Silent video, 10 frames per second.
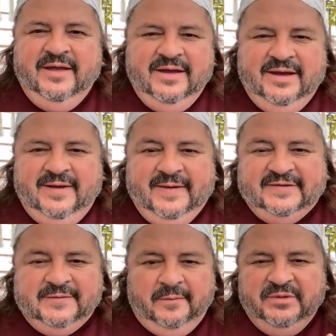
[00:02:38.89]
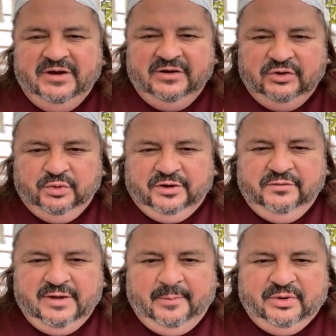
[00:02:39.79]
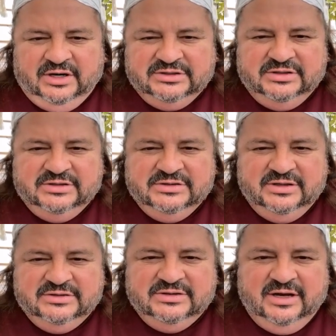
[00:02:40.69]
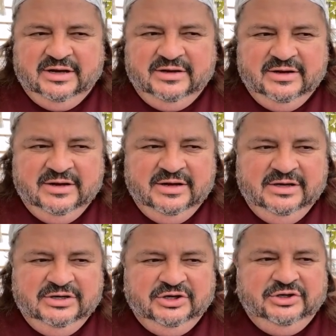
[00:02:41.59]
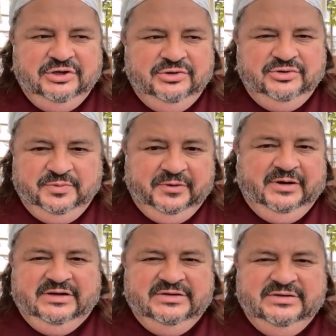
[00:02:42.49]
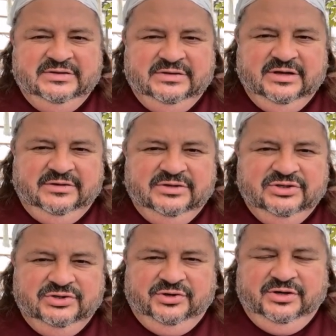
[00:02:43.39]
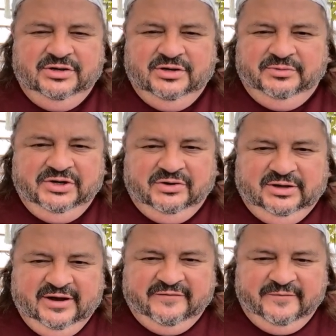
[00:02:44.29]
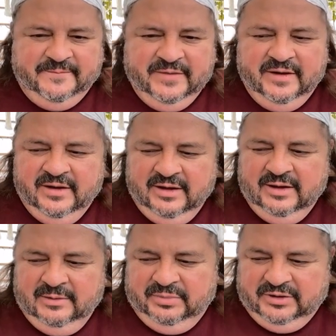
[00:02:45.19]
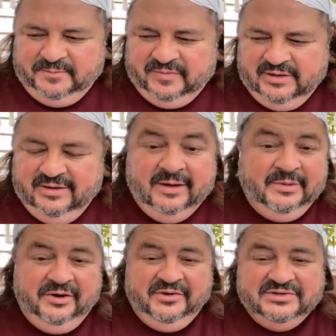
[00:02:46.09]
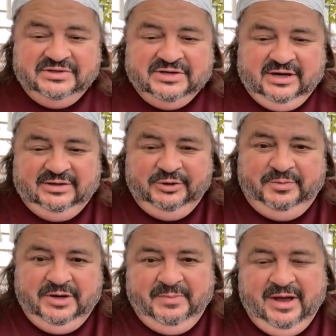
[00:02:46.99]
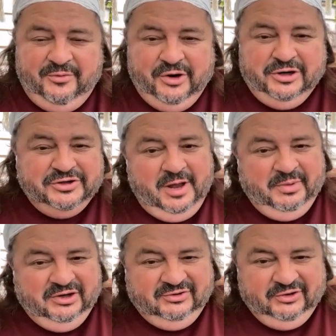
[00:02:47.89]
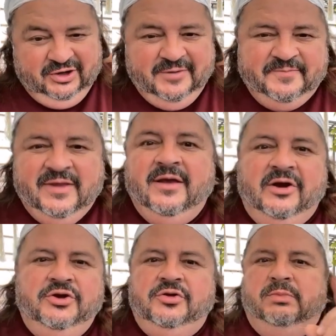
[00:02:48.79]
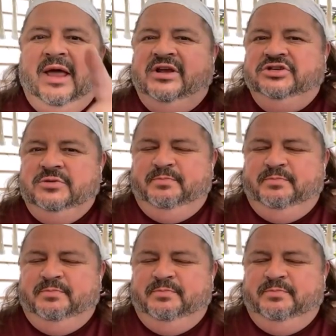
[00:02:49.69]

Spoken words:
and that's on me to work through that process as I continue to progress in this journey that we call life. But I'm here also to talk a little bit about what our topic is today. Are you the black sheep?